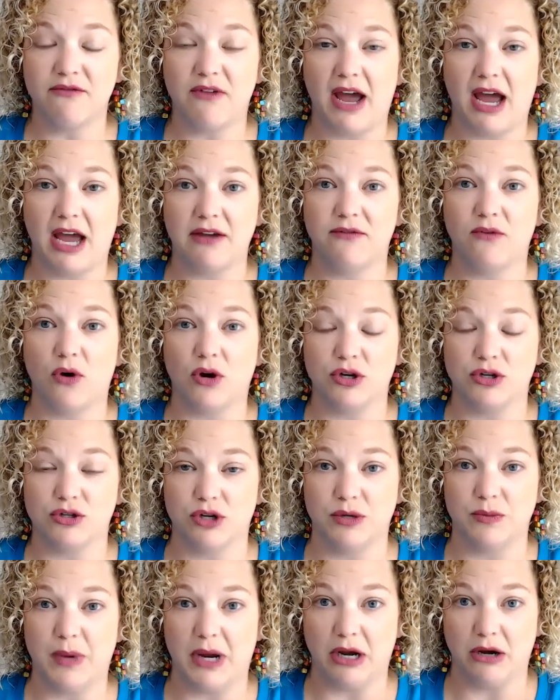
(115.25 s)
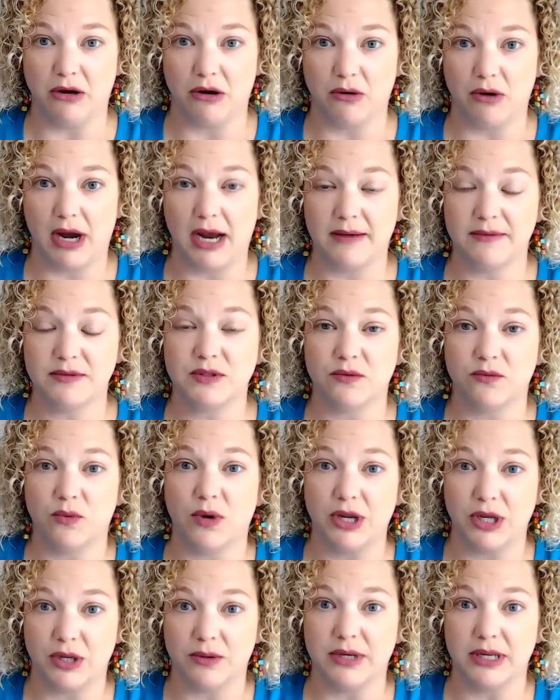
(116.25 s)
500 paragraphs of
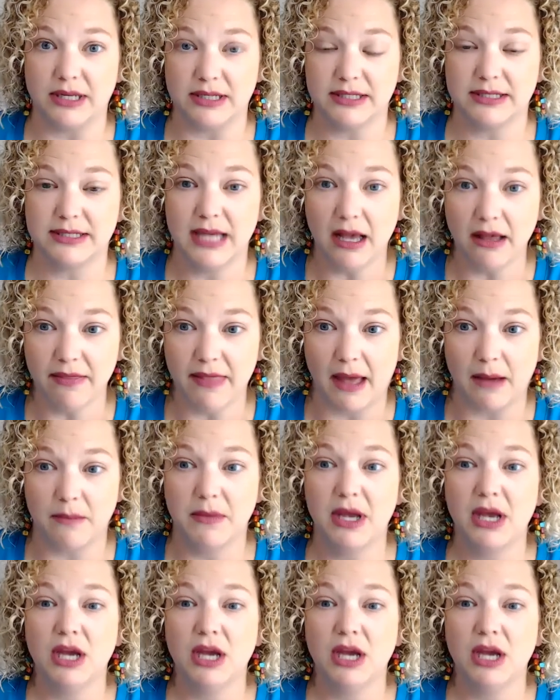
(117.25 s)
what you need to tell them.